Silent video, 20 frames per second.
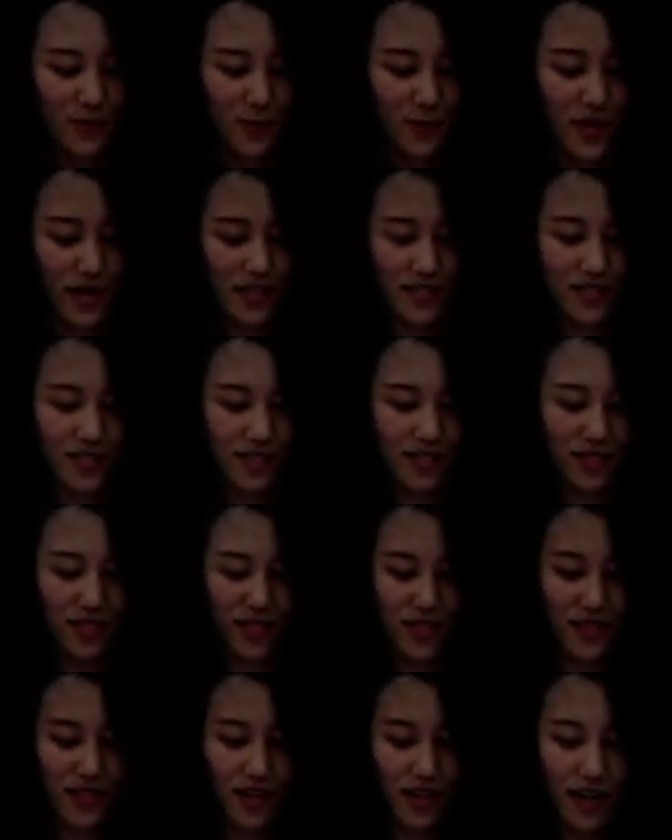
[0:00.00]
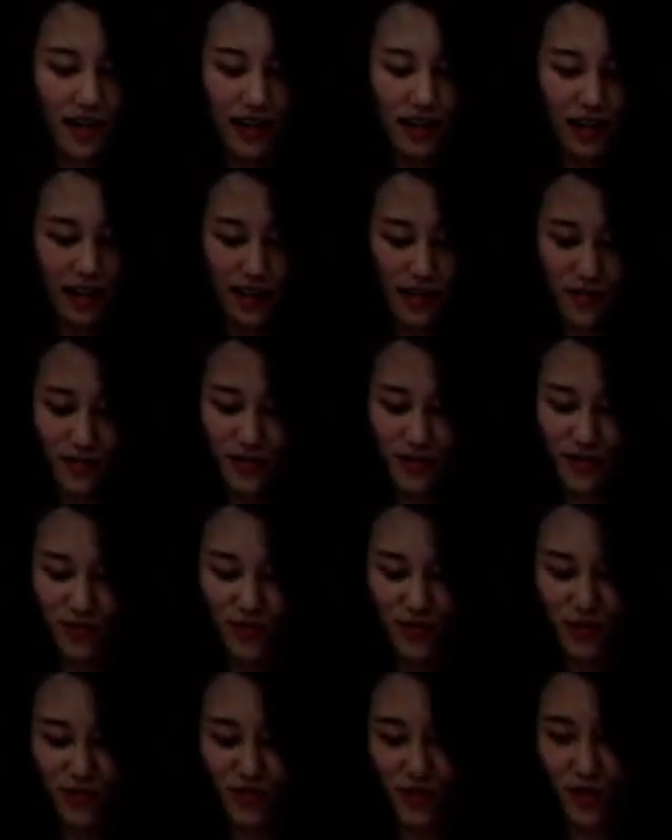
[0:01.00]
where tattoos are allowed
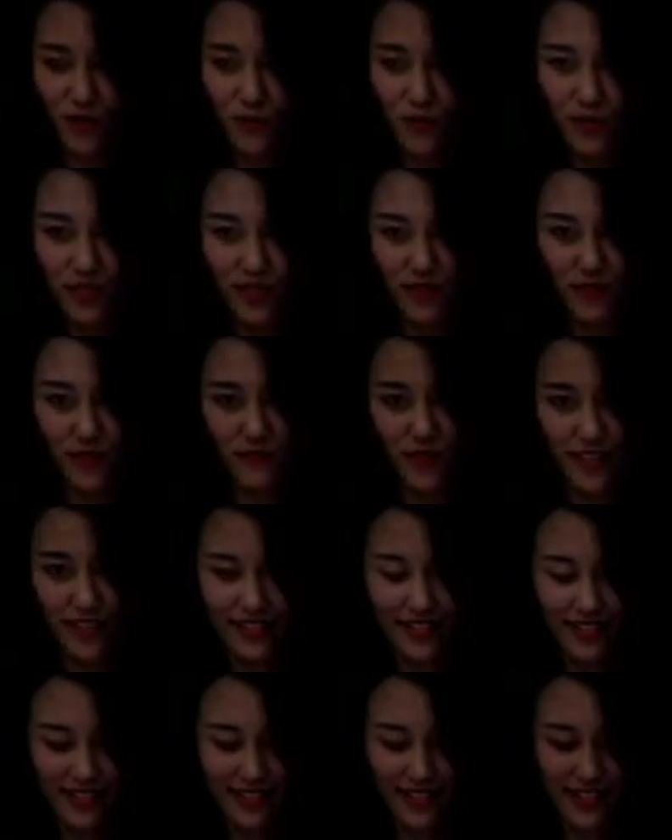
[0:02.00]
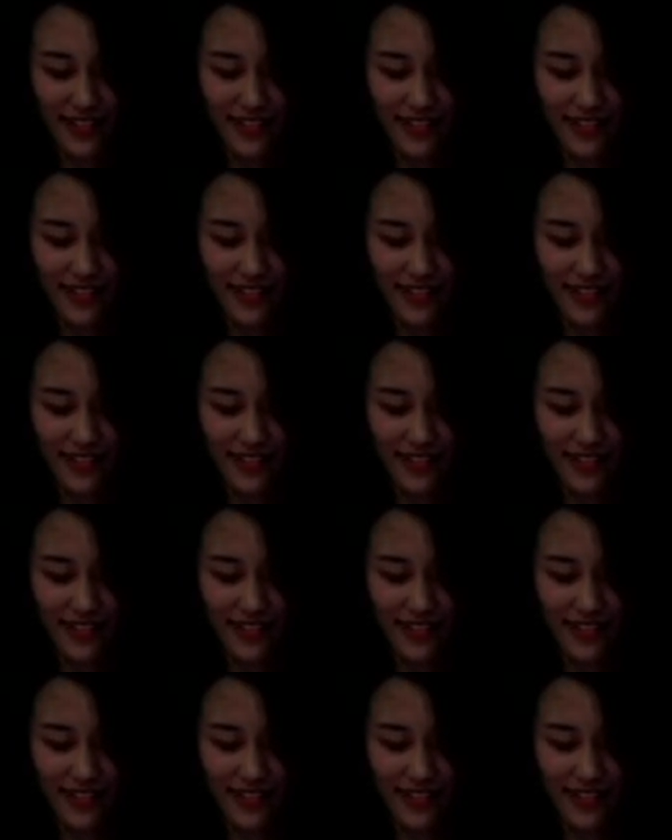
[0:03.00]
to know in advance.